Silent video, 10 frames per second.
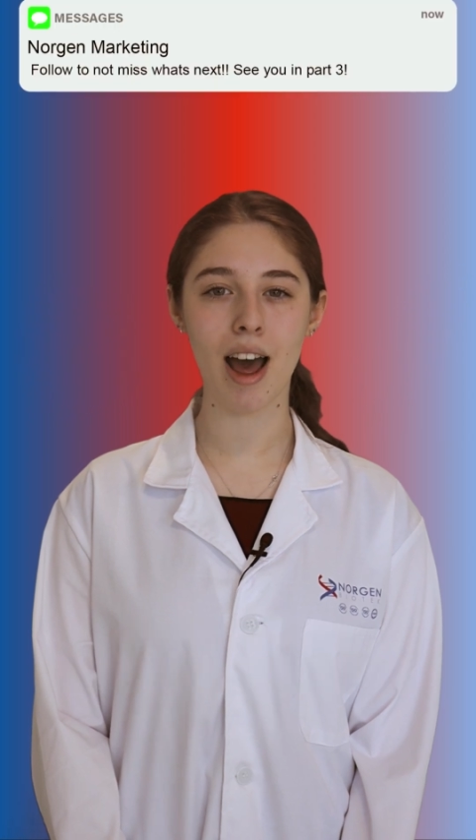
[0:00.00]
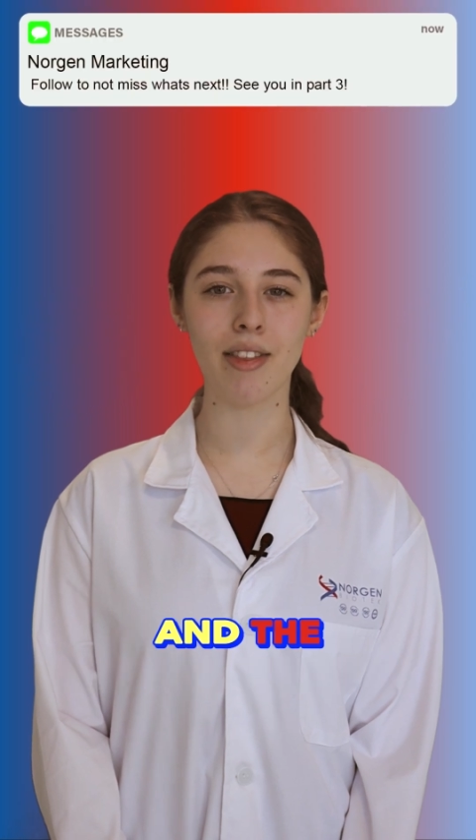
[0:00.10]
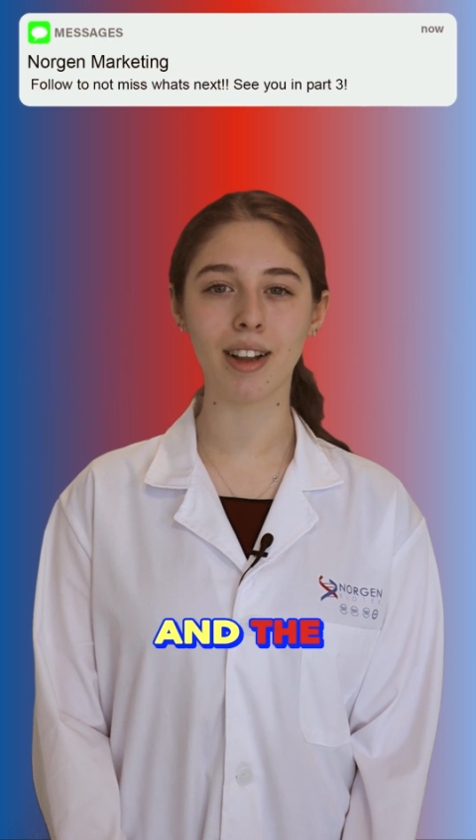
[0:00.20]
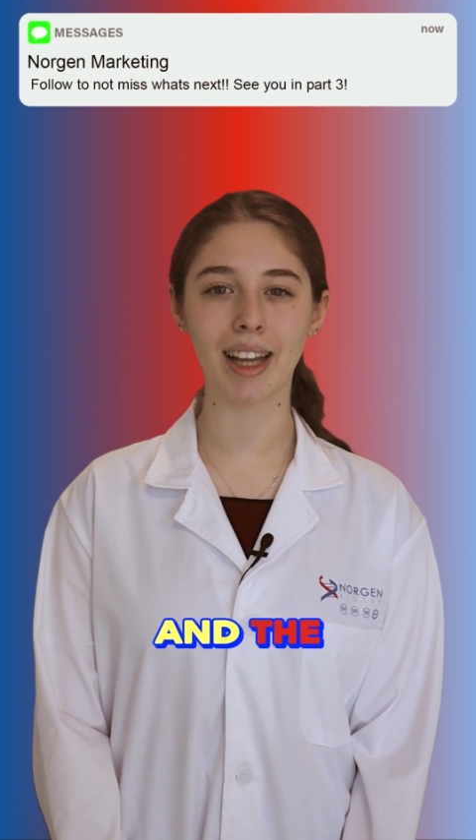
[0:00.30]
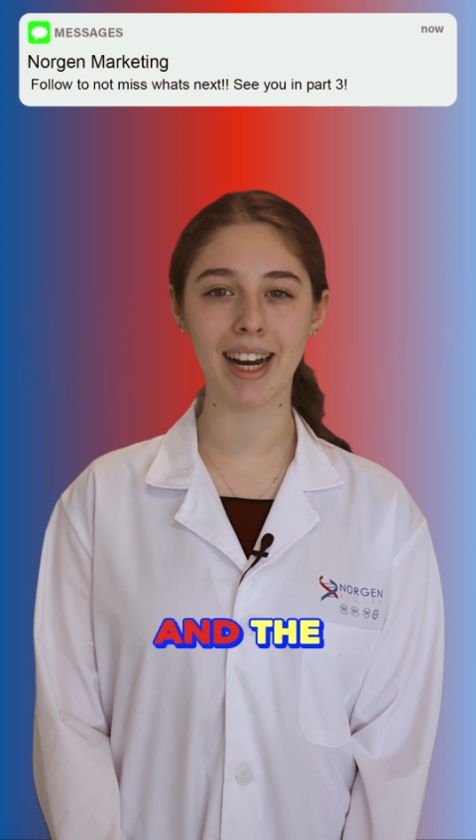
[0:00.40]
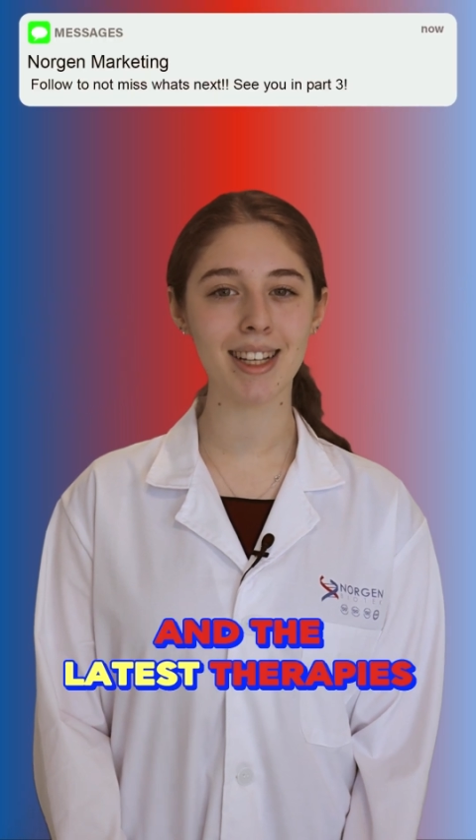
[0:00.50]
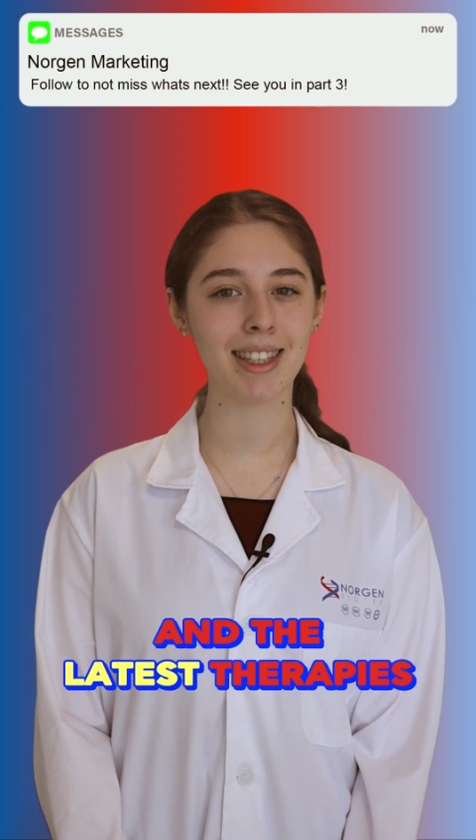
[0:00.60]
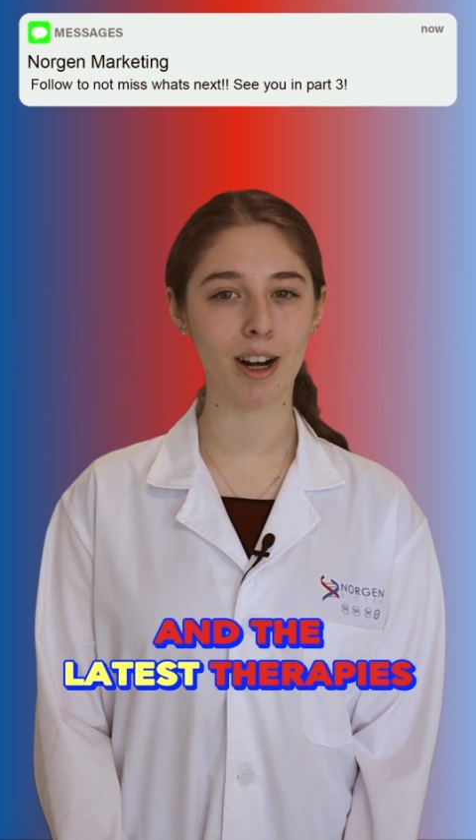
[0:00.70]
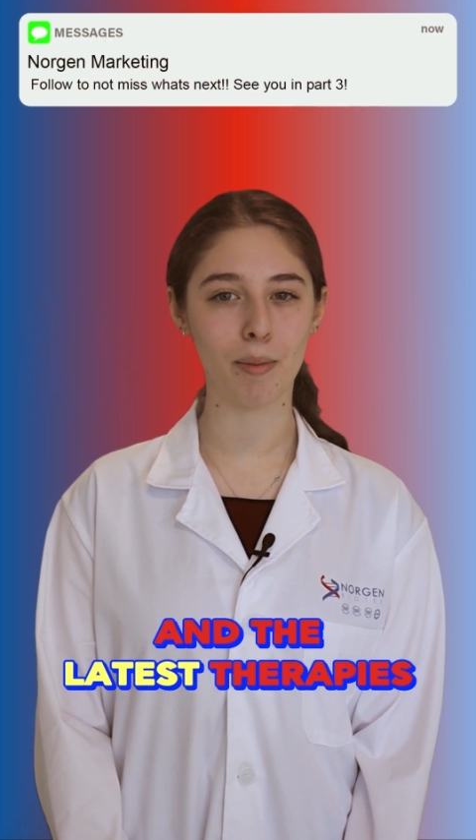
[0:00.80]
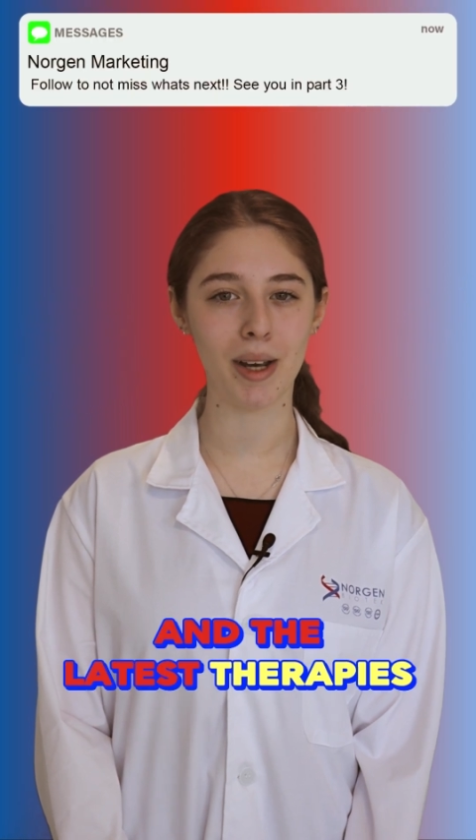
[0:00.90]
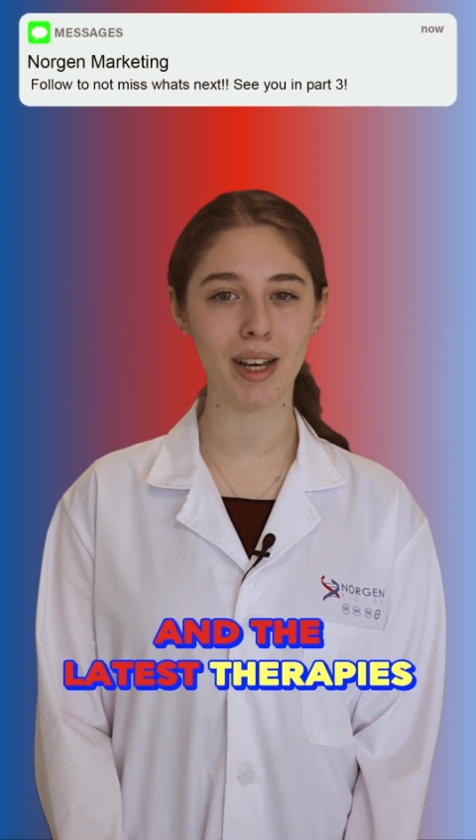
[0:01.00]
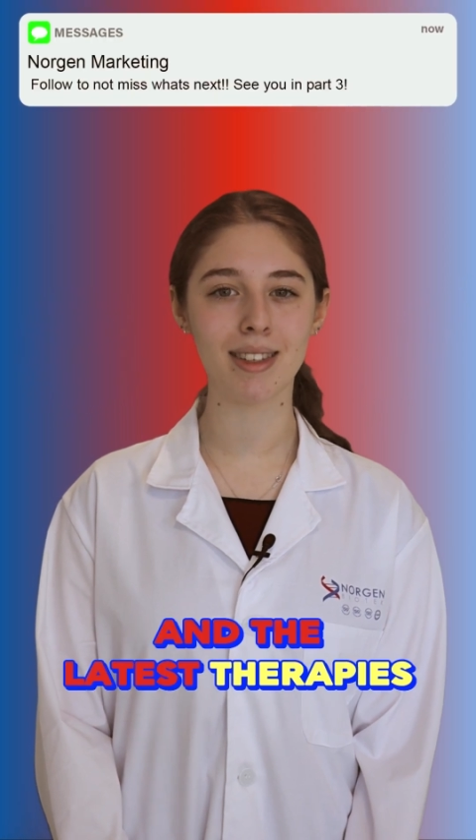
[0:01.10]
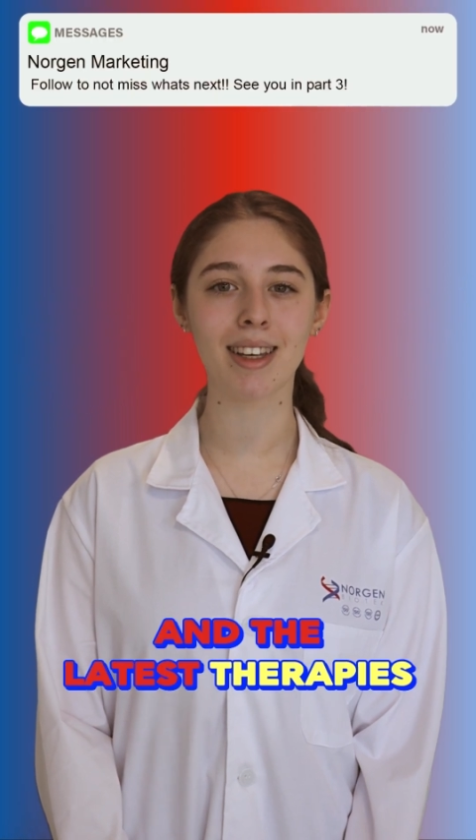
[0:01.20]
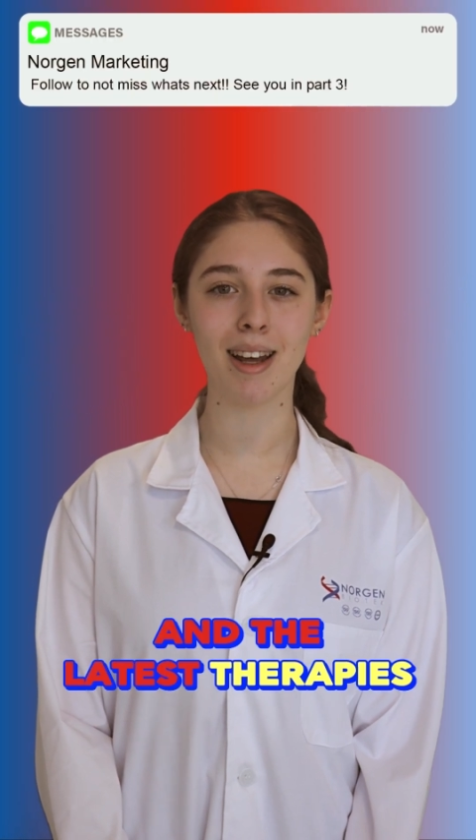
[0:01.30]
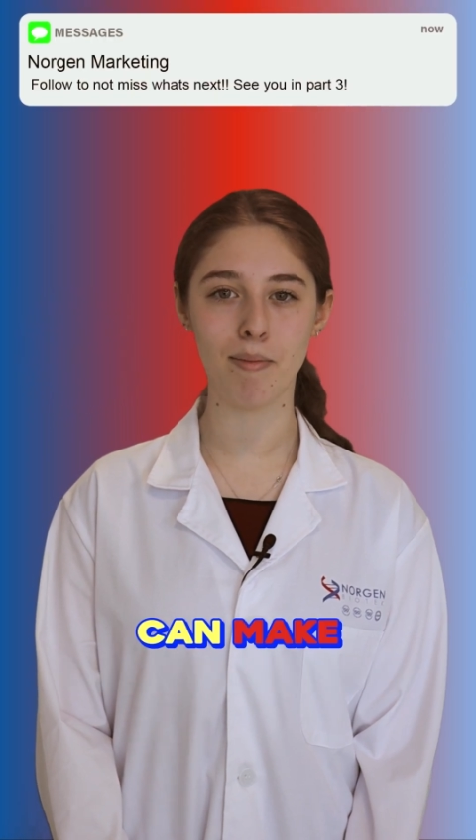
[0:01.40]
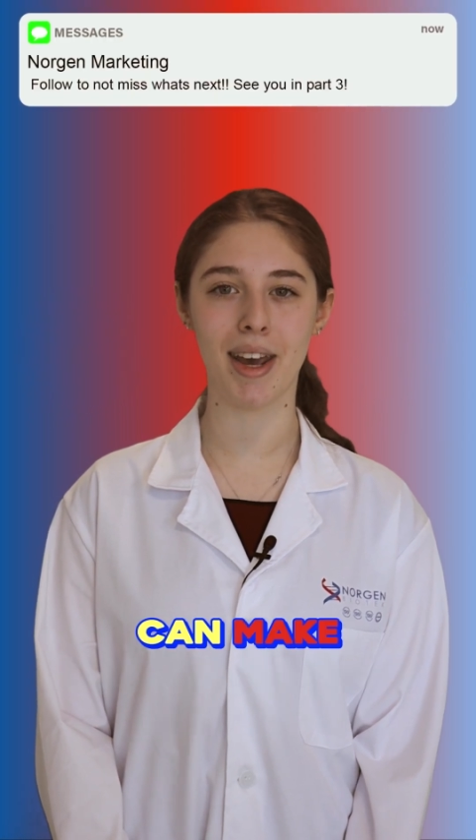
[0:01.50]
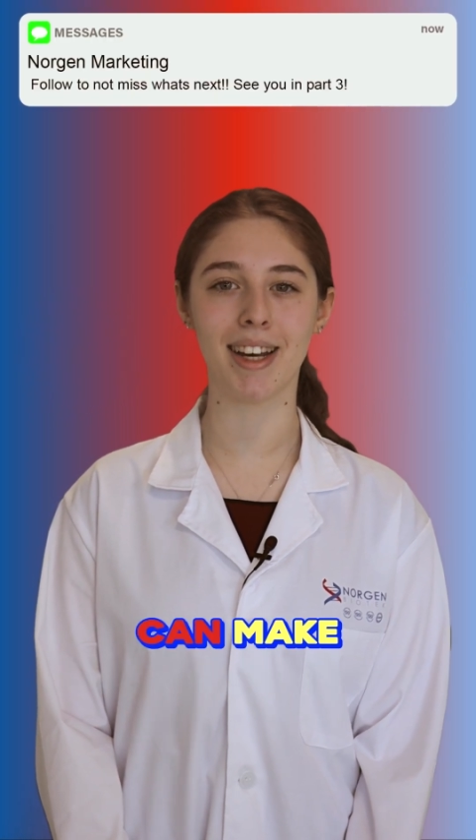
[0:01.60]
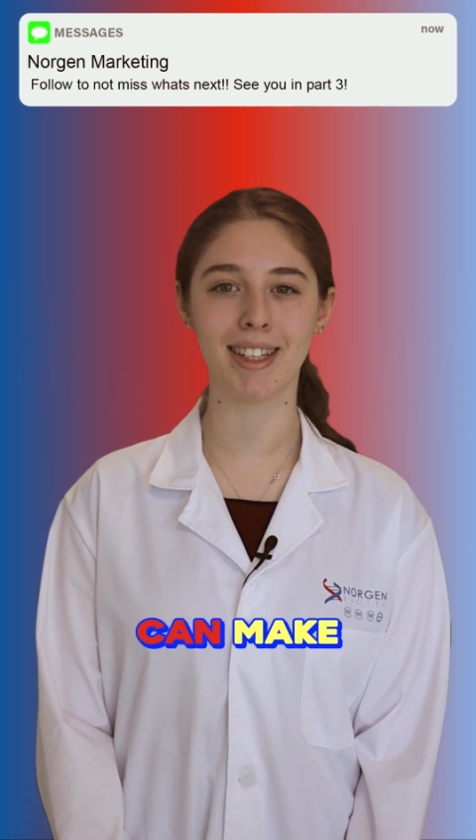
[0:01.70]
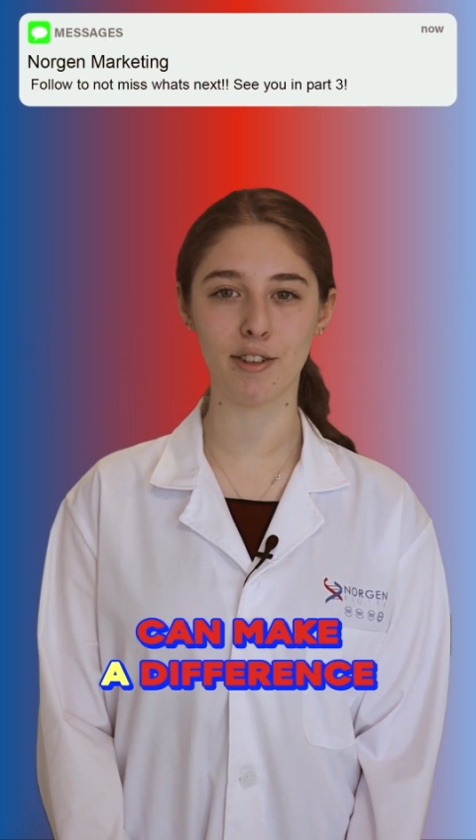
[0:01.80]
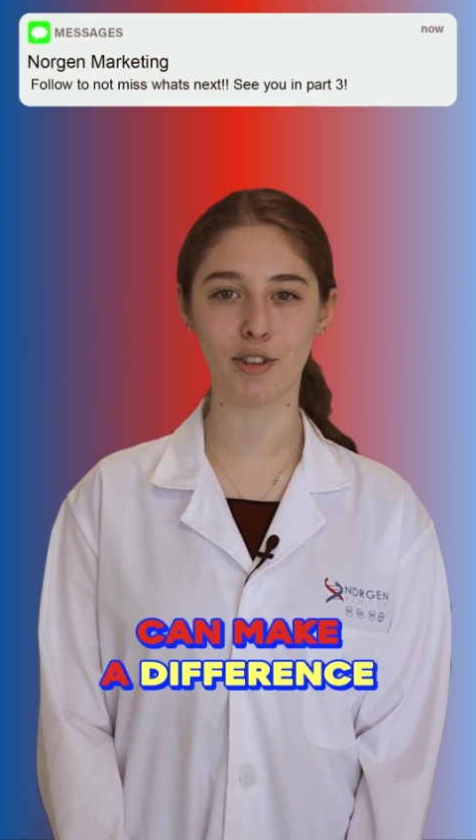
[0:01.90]
and the latest therapies can make a
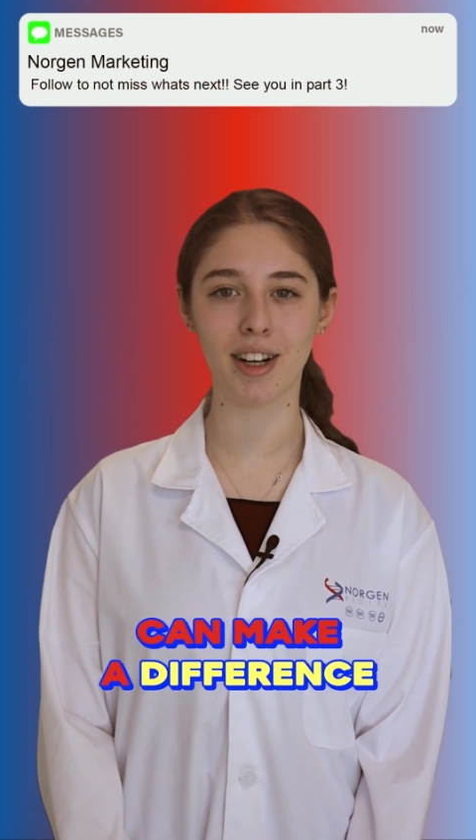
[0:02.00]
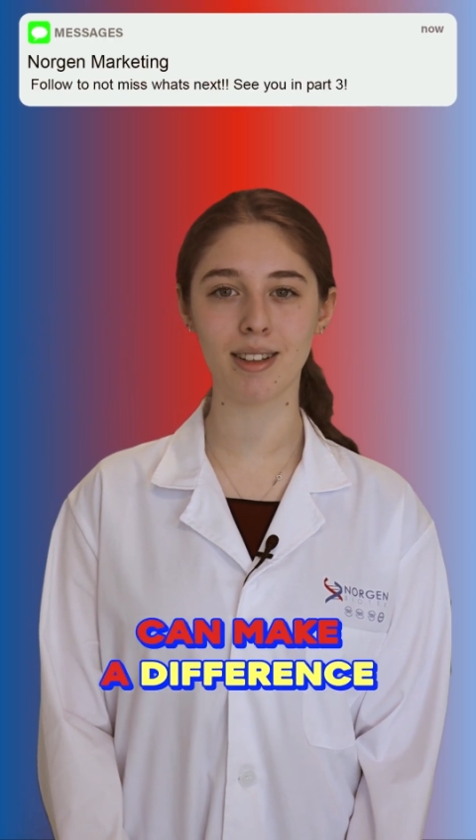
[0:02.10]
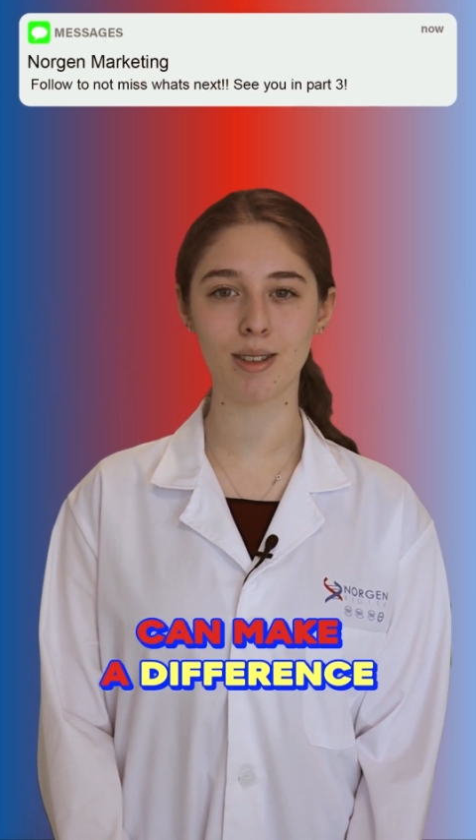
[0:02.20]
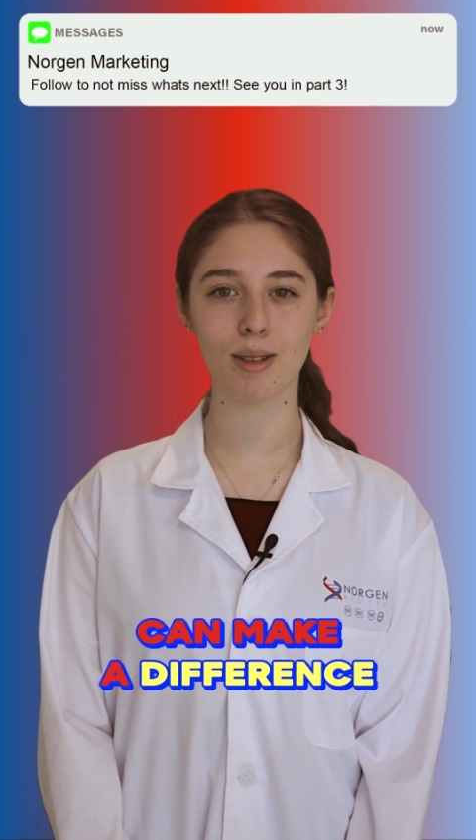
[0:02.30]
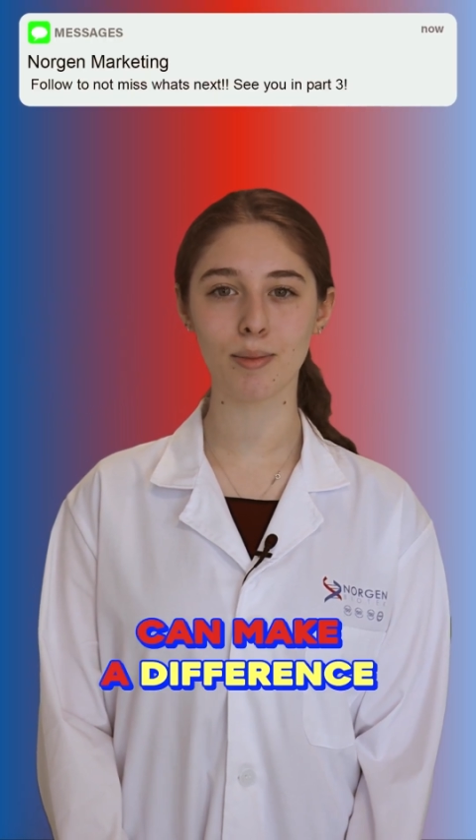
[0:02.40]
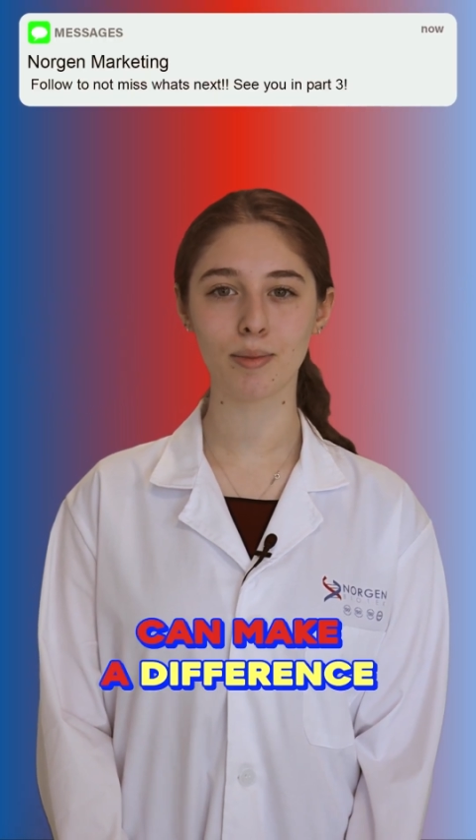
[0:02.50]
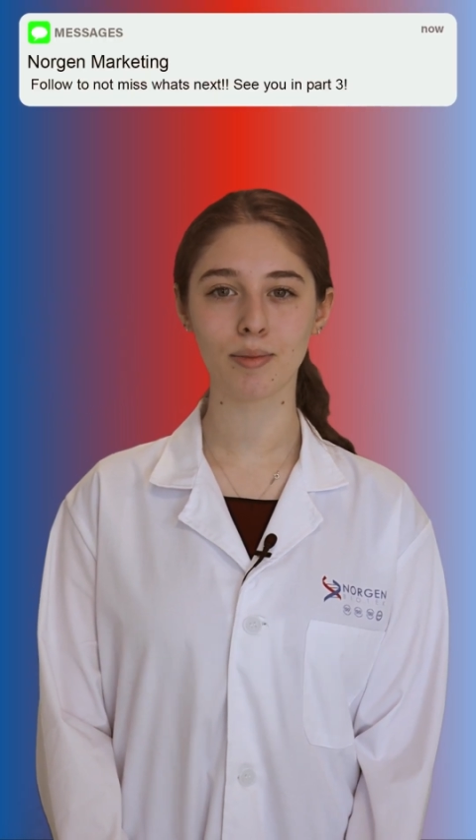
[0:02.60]
difference.